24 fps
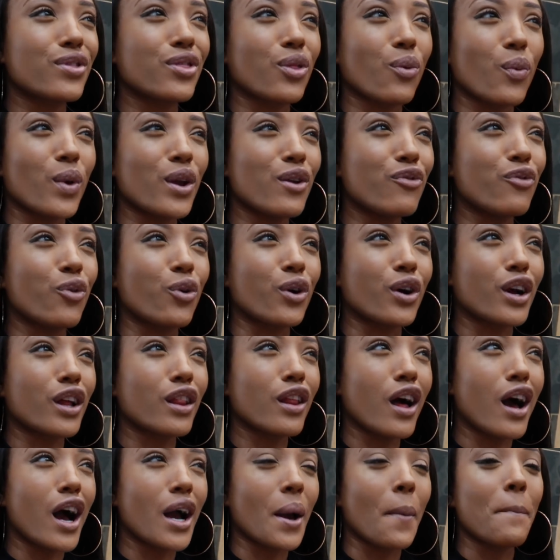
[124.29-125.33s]
3-4
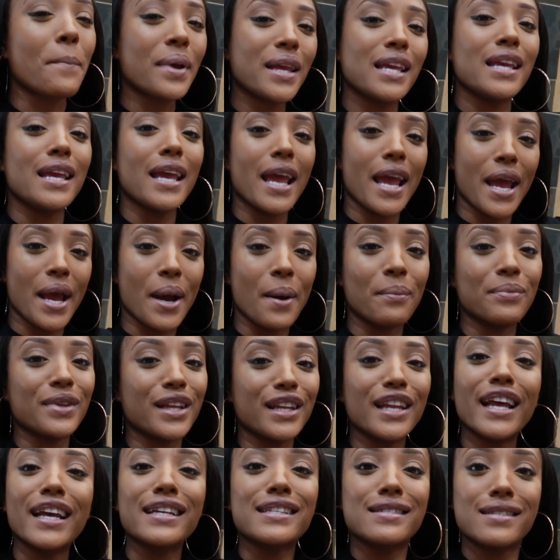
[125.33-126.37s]
o'clock p.m.
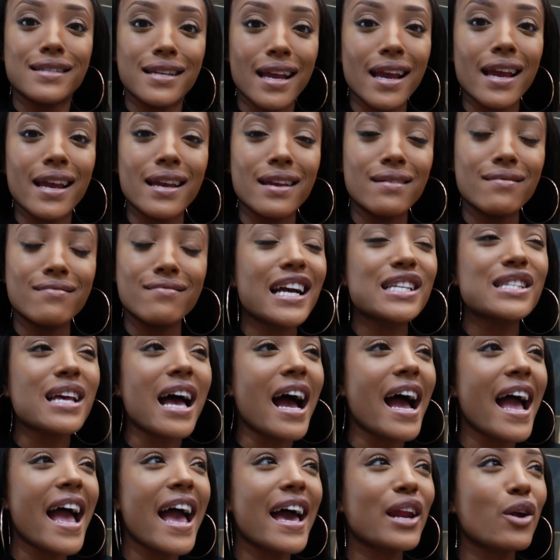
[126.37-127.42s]
the next day. Cause
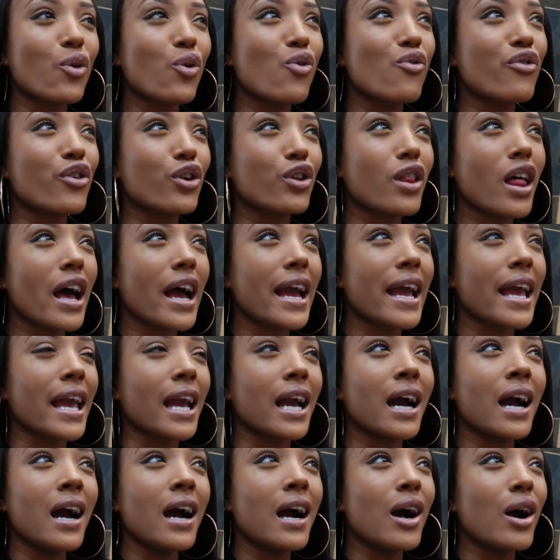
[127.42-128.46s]
I had over
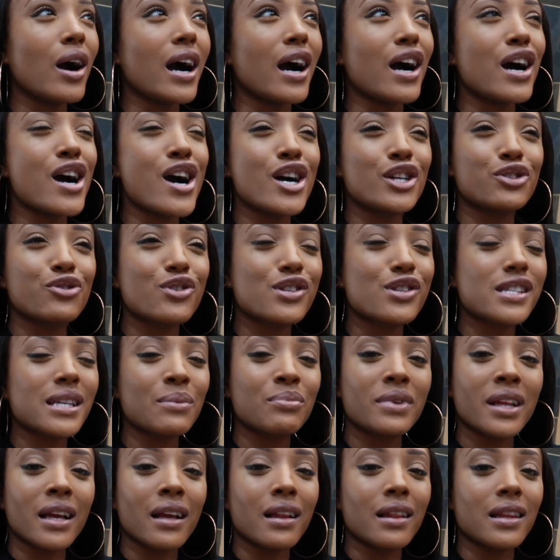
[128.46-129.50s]
like 100
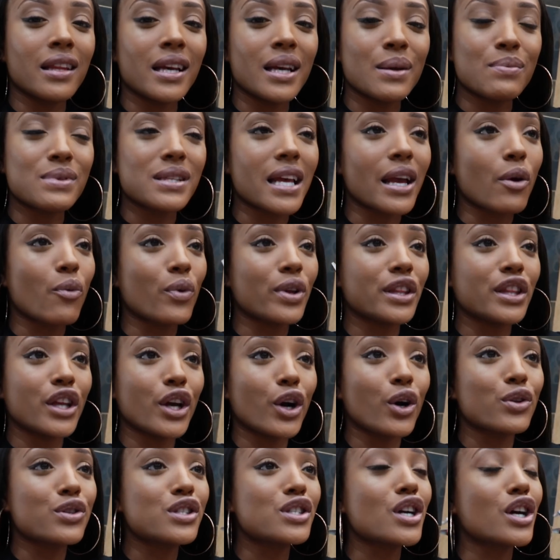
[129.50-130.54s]
something clips. Like
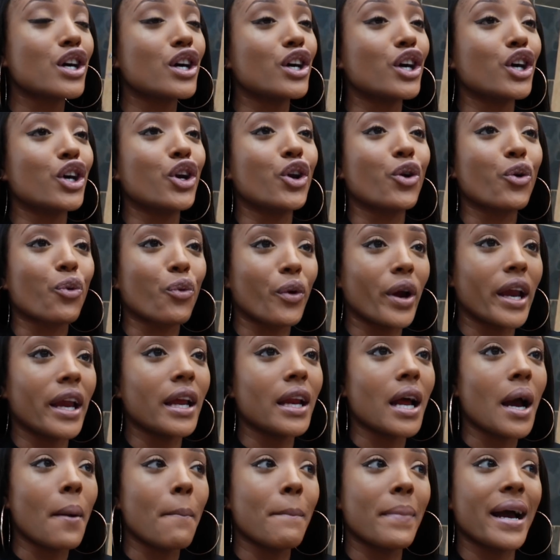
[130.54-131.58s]
Wendell took a
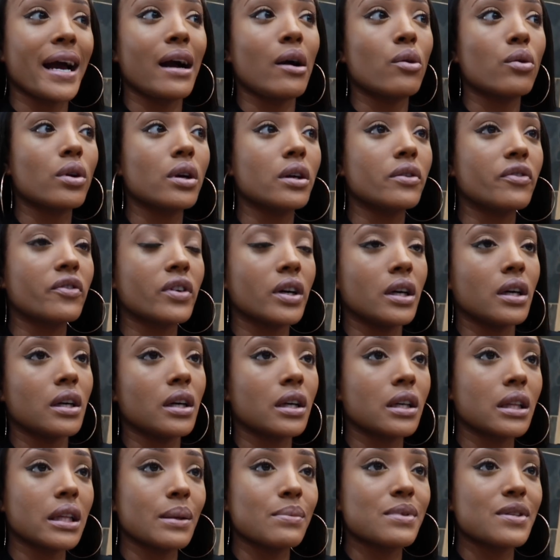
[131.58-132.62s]
great amount
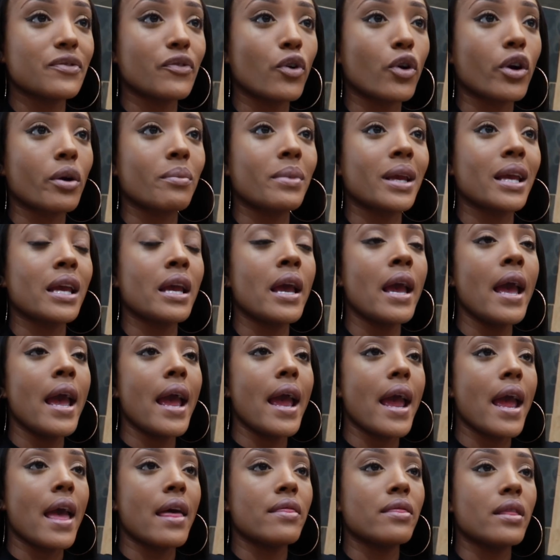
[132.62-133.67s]
of clips for me,
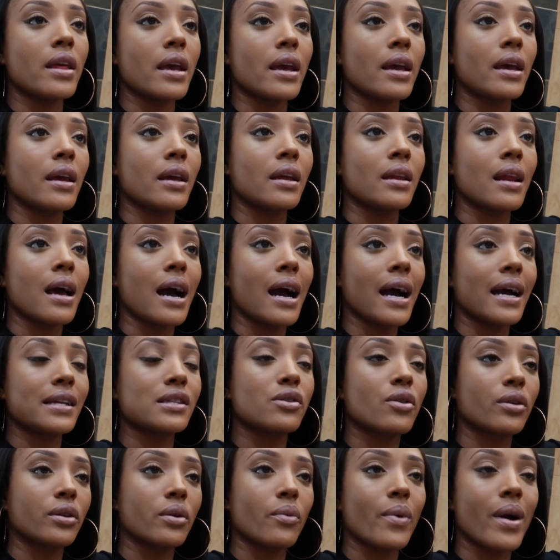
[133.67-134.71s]
and then I
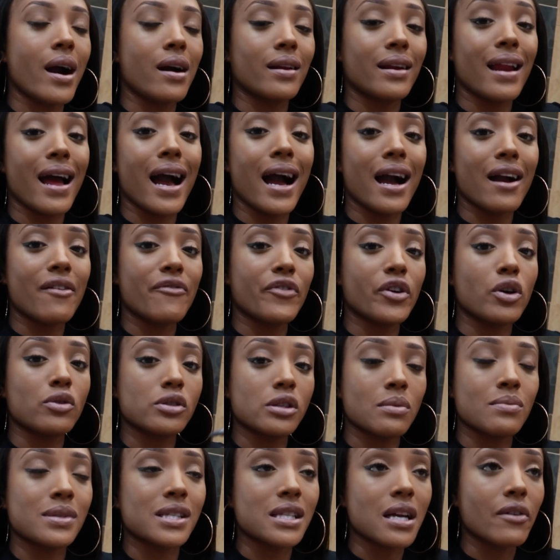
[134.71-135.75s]
turned around and I found
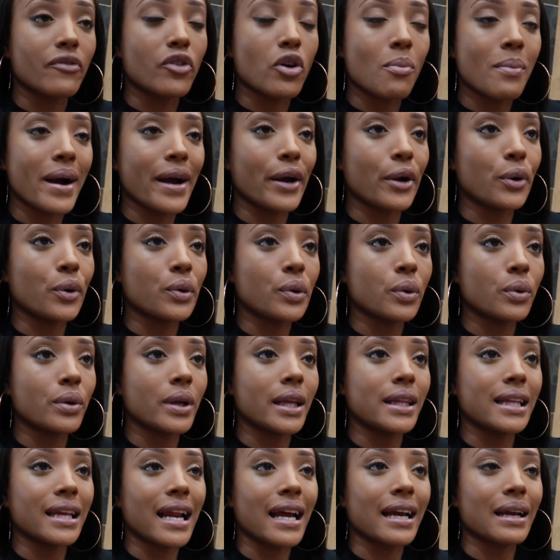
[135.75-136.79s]
some stuff on my own,
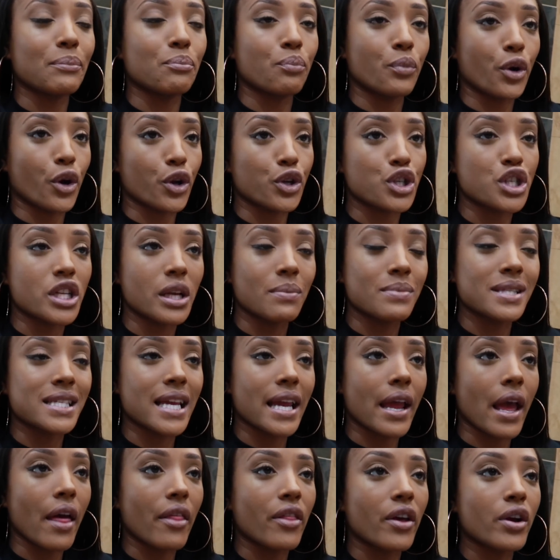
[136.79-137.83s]
and then I merged them
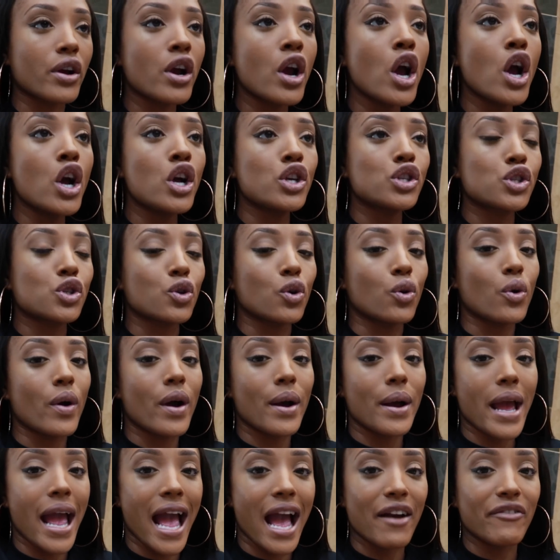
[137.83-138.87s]
together. So
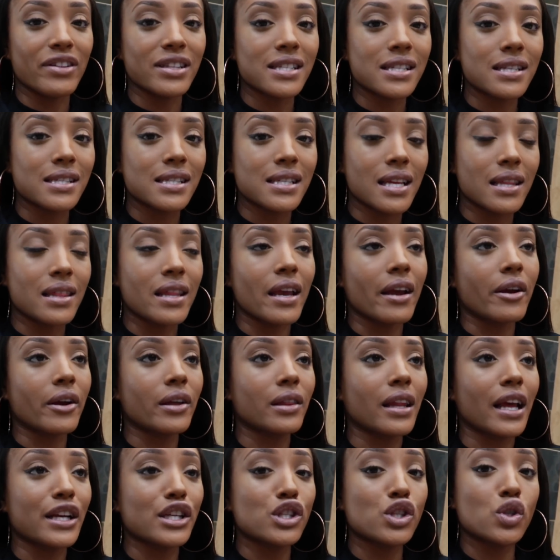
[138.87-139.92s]
having to sit there
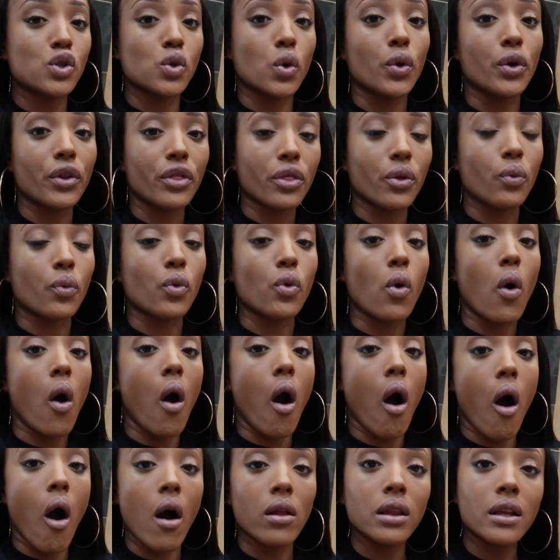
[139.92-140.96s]
and like sort through
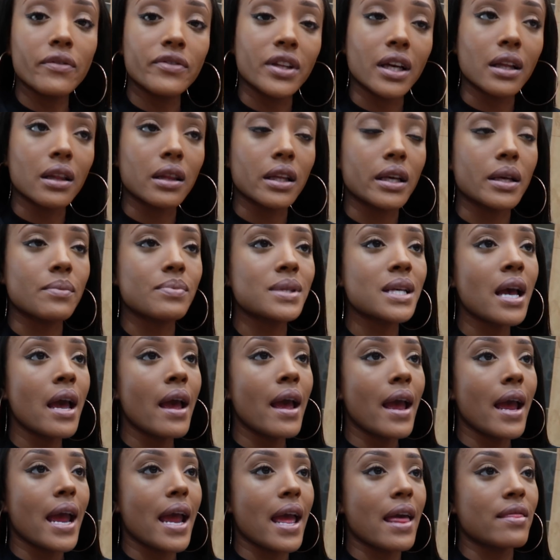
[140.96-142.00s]
all of the clips
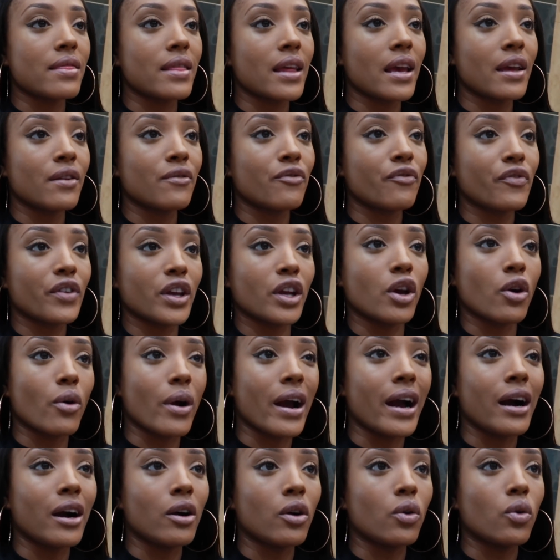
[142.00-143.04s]
and then figure
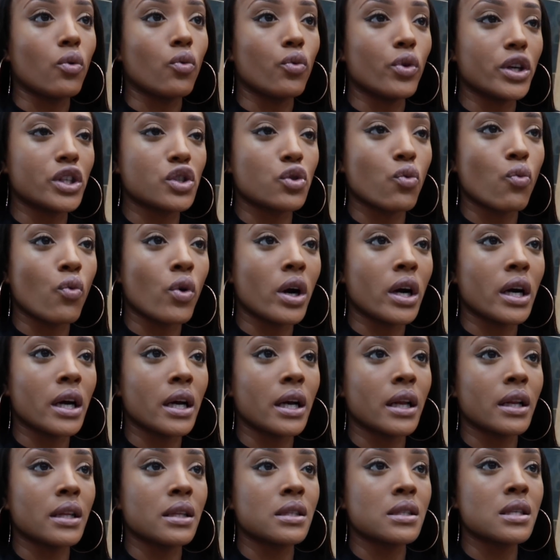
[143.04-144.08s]
out which
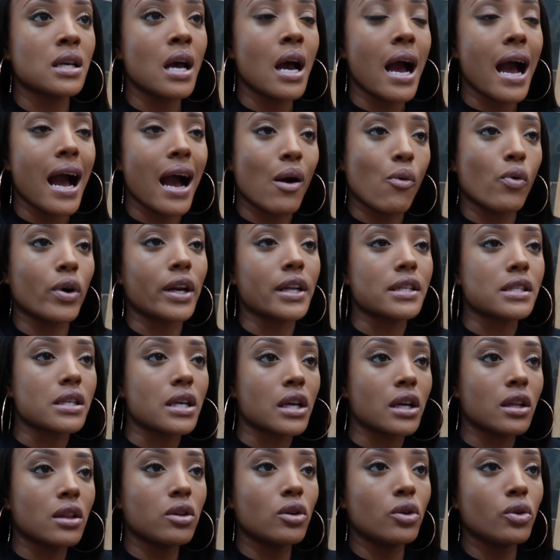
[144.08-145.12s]
ones I wanted to
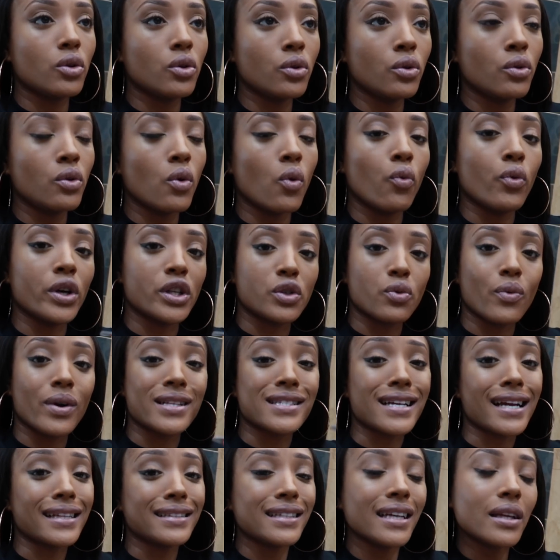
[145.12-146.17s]
include, which
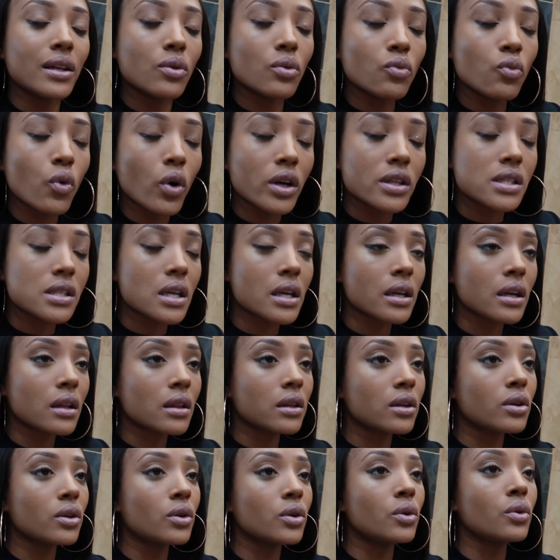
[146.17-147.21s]
ones I didn't want to
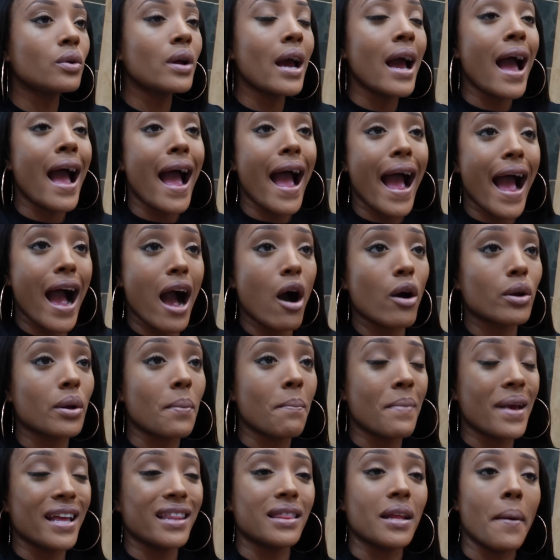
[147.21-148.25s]
include, how to
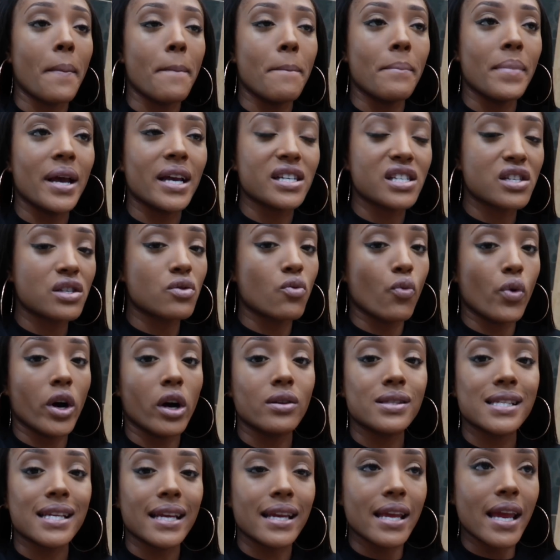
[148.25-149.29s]
make them mesh
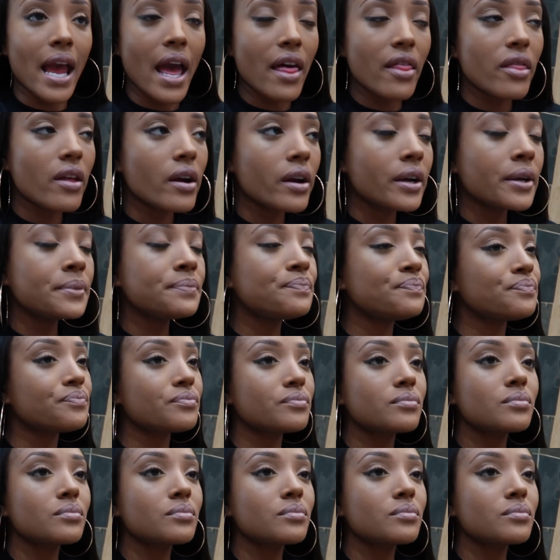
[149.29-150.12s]
well together,